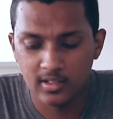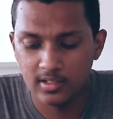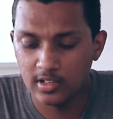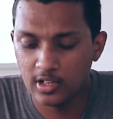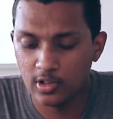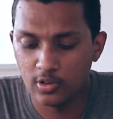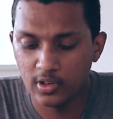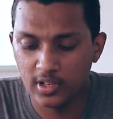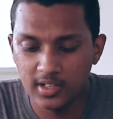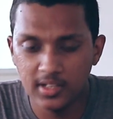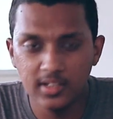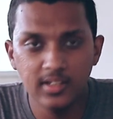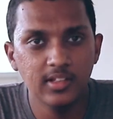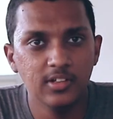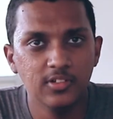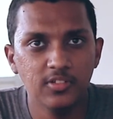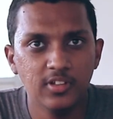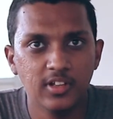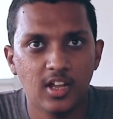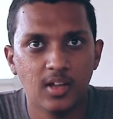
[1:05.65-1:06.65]
Now getting
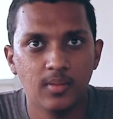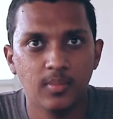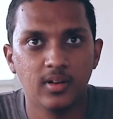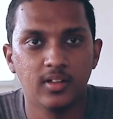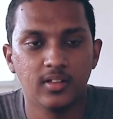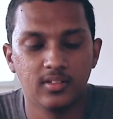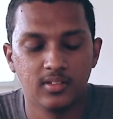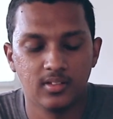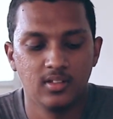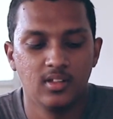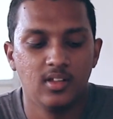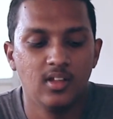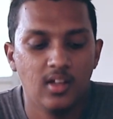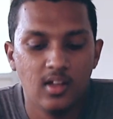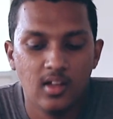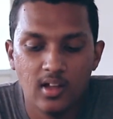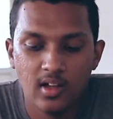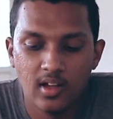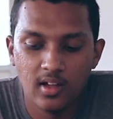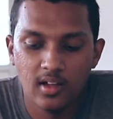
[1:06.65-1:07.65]
into the cameras,
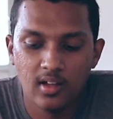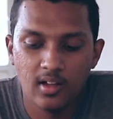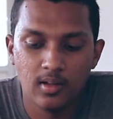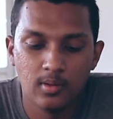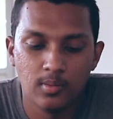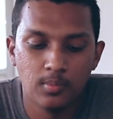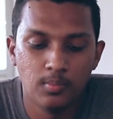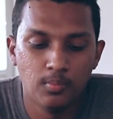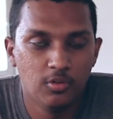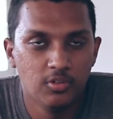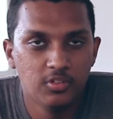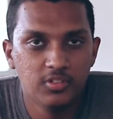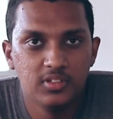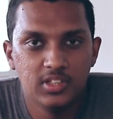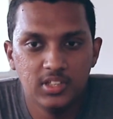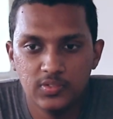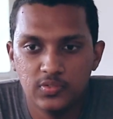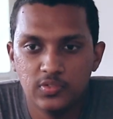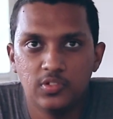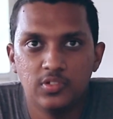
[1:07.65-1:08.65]
both
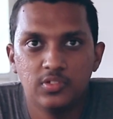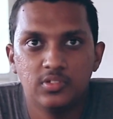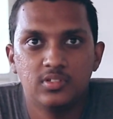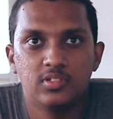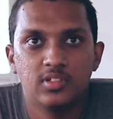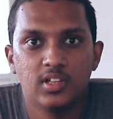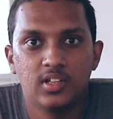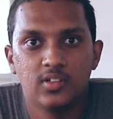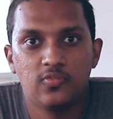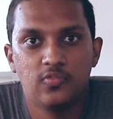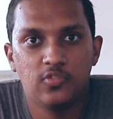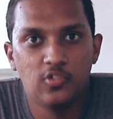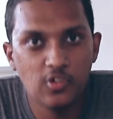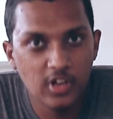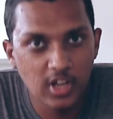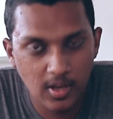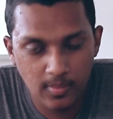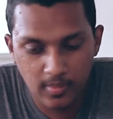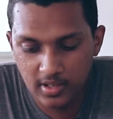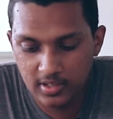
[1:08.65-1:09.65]
these phones have four
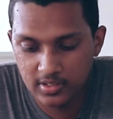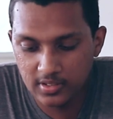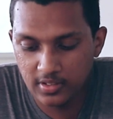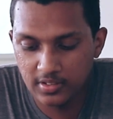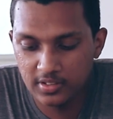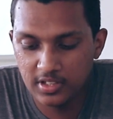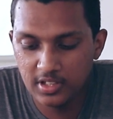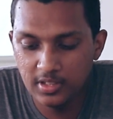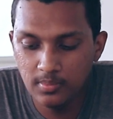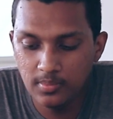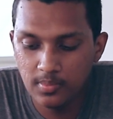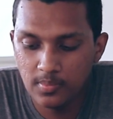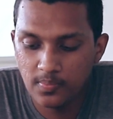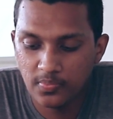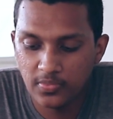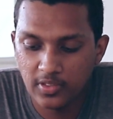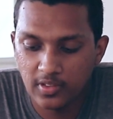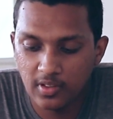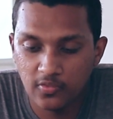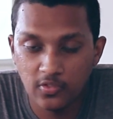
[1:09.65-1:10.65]
cameras on them,
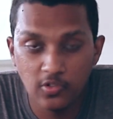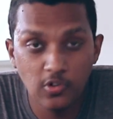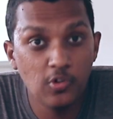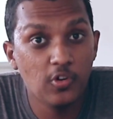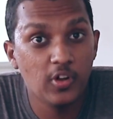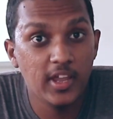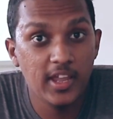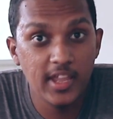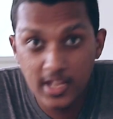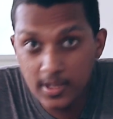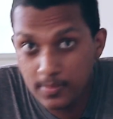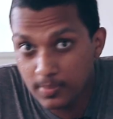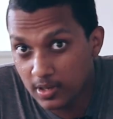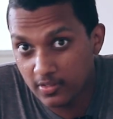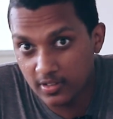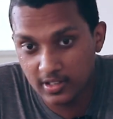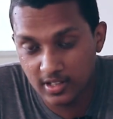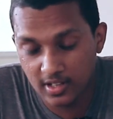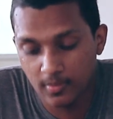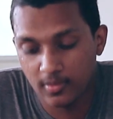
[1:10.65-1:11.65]
four AI
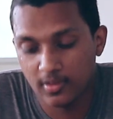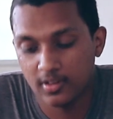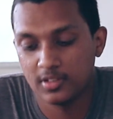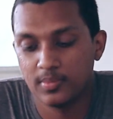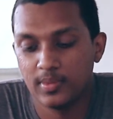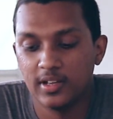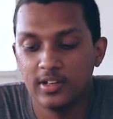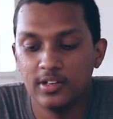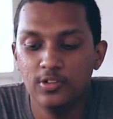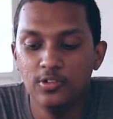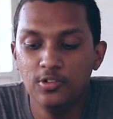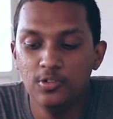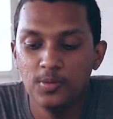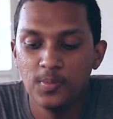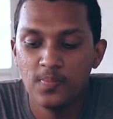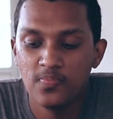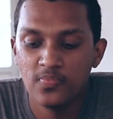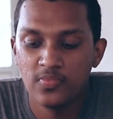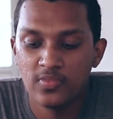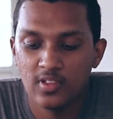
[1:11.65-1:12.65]
powered cameras, mind you.
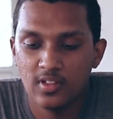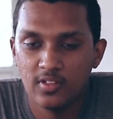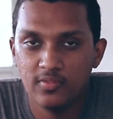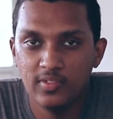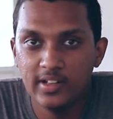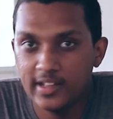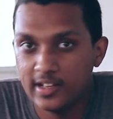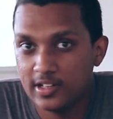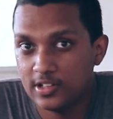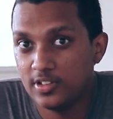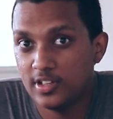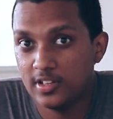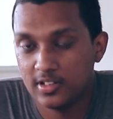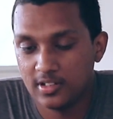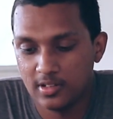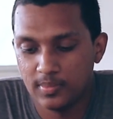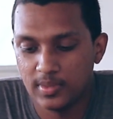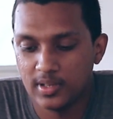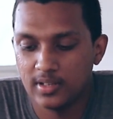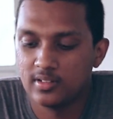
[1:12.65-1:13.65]
We'll get to that
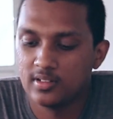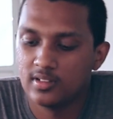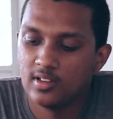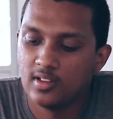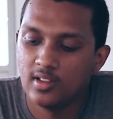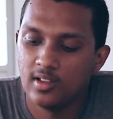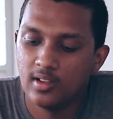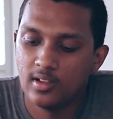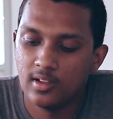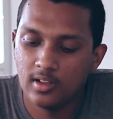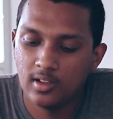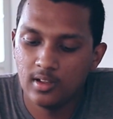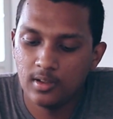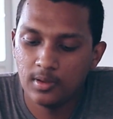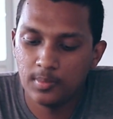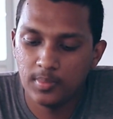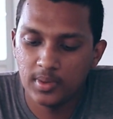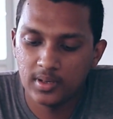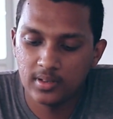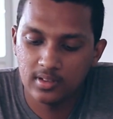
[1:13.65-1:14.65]
in a bit,
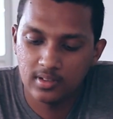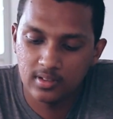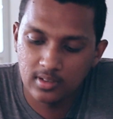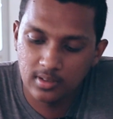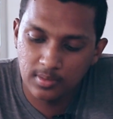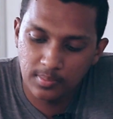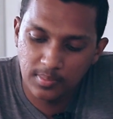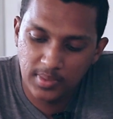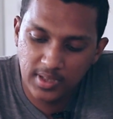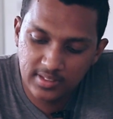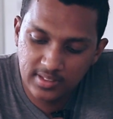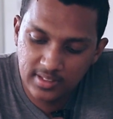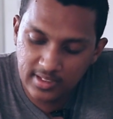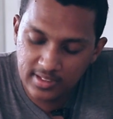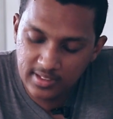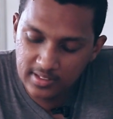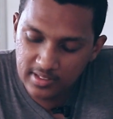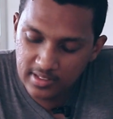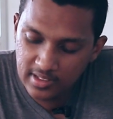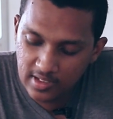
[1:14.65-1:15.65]
but
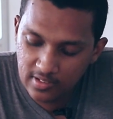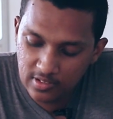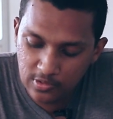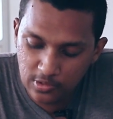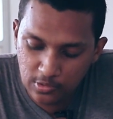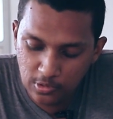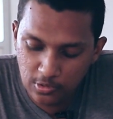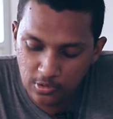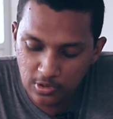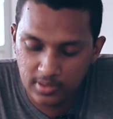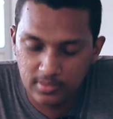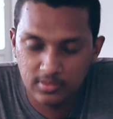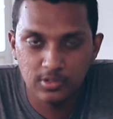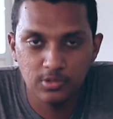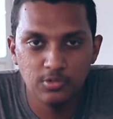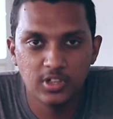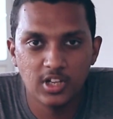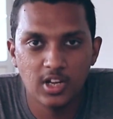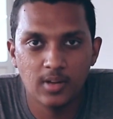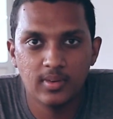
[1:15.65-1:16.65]
basically they have two
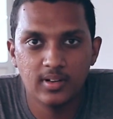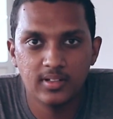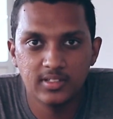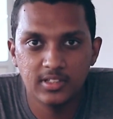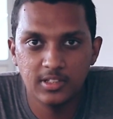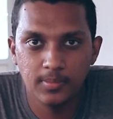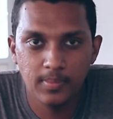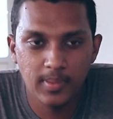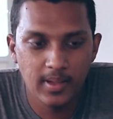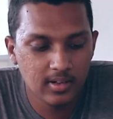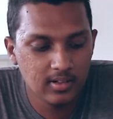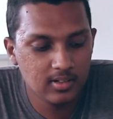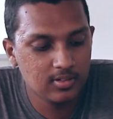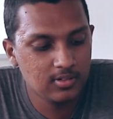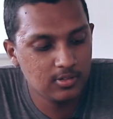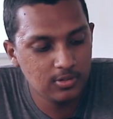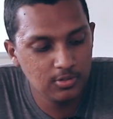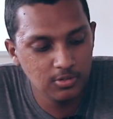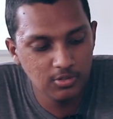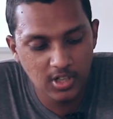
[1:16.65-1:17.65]
cameras at the back,
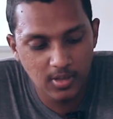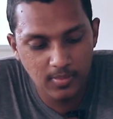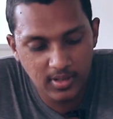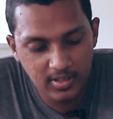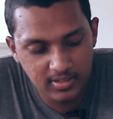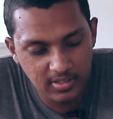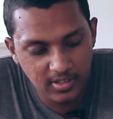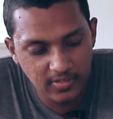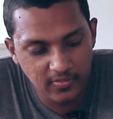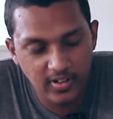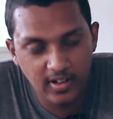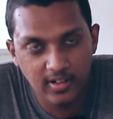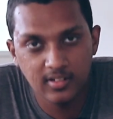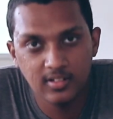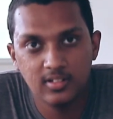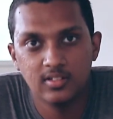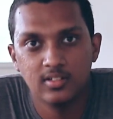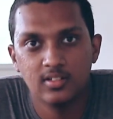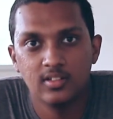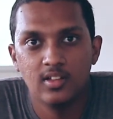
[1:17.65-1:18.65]
two cameras in the
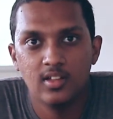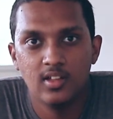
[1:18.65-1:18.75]
front.